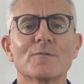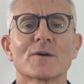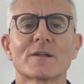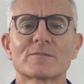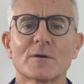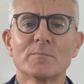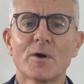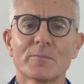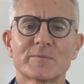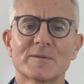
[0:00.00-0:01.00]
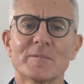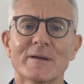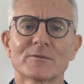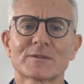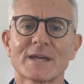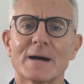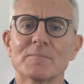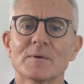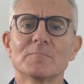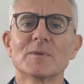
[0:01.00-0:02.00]
for a suboptimal
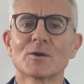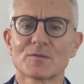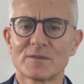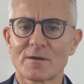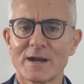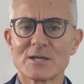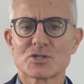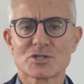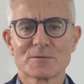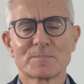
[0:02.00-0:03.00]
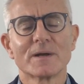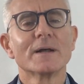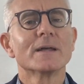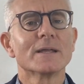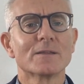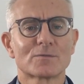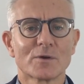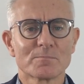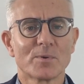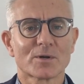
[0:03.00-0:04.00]
outcome because the relationship is
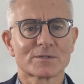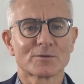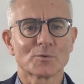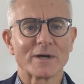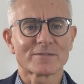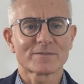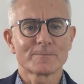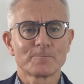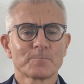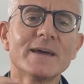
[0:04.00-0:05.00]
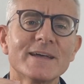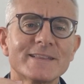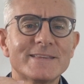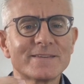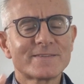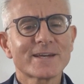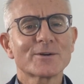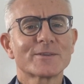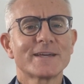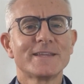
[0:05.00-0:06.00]
so important to us. The
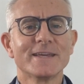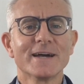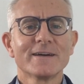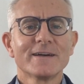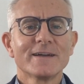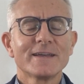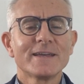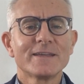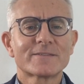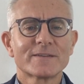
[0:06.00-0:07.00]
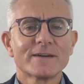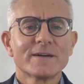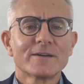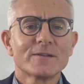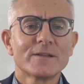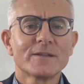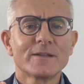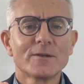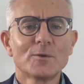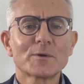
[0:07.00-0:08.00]
second idea is
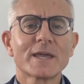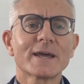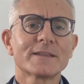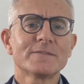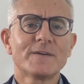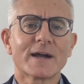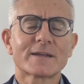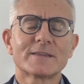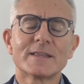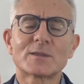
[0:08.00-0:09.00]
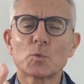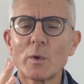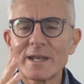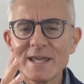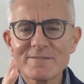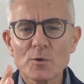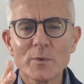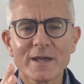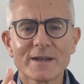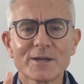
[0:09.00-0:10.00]
looking at the fact that whenever
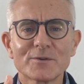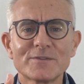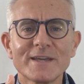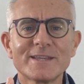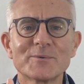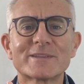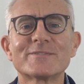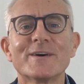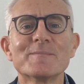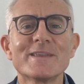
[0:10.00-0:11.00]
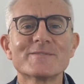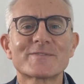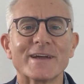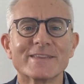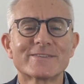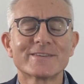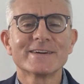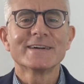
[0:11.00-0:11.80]
we are negotiating with family and friends,